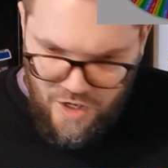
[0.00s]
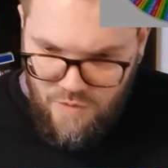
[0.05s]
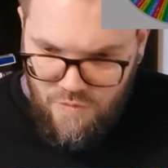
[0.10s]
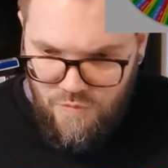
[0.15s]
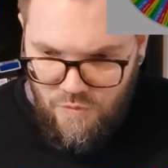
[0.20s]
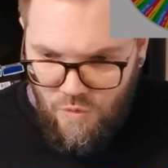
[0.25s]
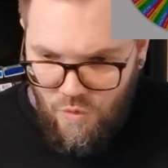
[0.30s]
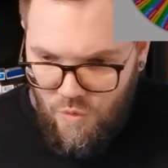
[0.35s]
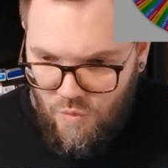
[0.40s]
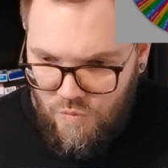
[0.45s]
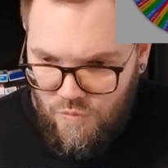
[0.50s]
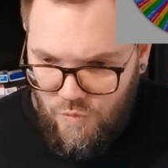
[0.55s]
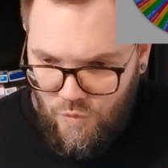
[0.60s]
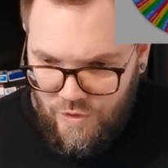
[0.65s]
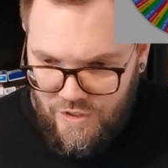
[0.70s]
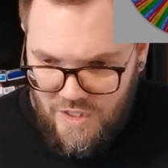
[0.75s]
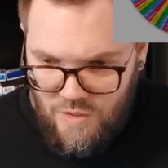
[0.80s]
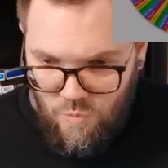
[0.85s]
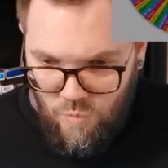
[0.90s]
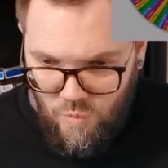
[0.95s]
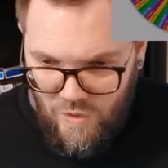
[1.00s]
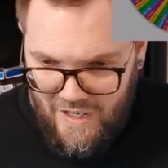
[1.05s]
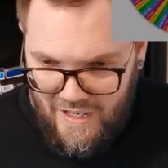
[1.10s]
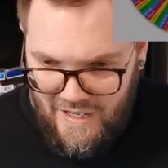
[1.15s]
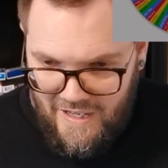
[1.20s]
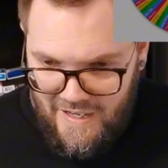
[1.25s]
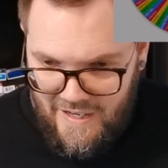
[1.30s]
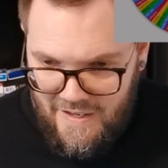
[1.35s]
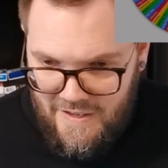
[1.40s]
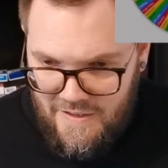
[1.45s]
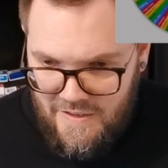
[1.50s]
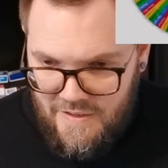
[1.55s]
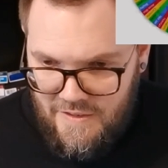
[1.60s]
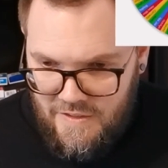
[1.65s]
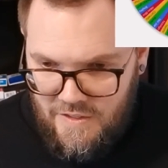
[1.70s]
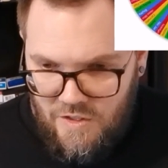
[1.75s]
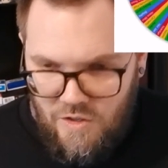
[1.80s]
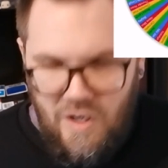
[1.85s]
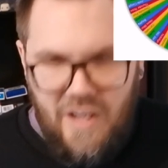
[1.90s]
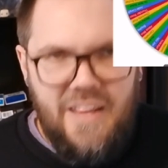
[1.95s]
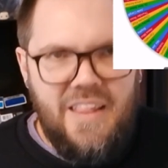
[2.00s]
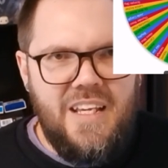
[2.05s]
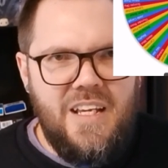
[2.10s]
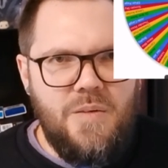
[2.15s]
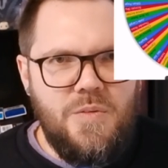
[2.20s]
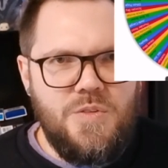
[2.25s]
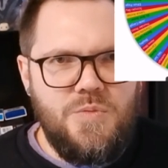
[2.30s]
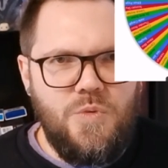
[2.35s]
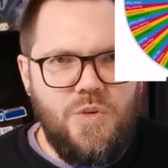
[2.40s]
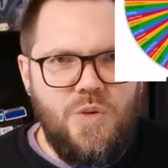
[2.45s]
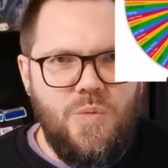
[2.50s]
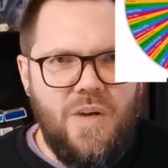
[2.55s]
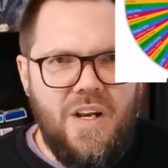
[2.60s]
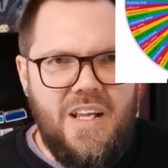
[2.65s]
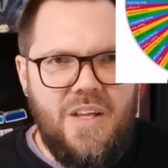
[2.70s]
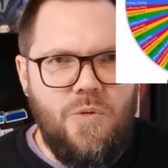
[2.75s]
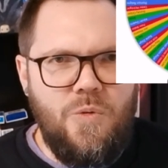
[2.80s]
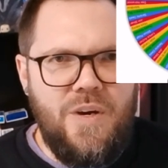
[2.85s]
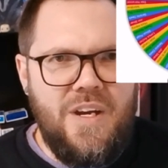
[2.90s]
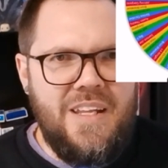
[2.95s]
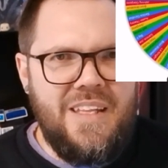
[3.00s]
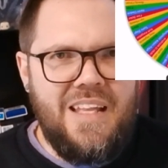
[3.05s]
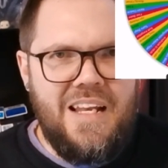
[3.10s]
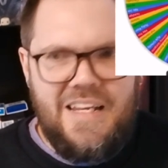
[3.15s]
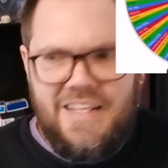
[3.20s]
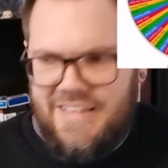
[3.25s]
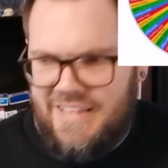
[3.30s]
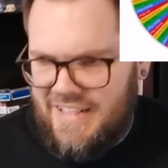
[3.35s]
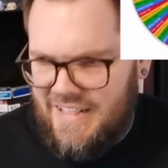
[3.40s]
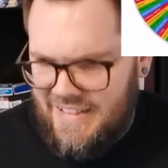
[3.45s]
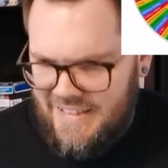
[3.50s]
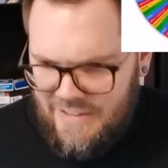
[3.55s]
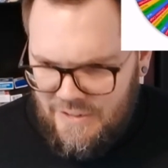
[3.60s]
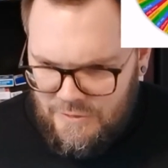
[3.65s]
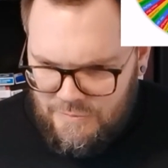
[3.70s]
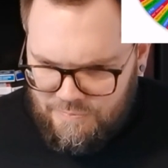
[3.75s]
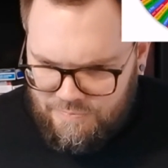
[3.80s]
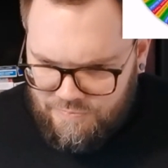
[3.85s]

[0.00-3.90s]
go for 41. I think it was 41. I already deleted it.